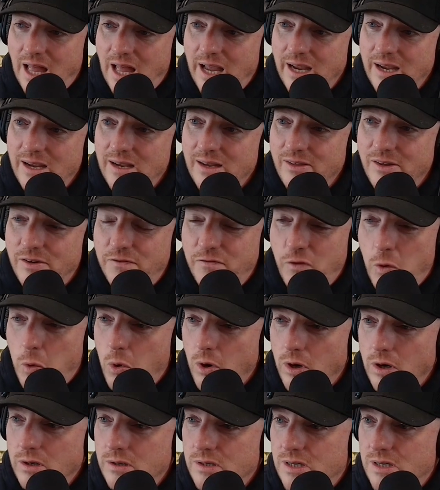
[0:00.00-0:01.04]
like the
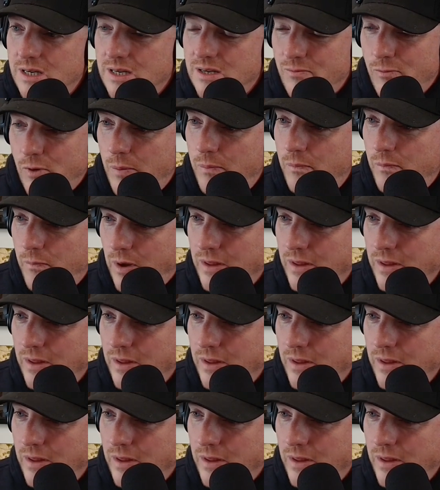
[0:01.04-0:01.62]
Fords and what,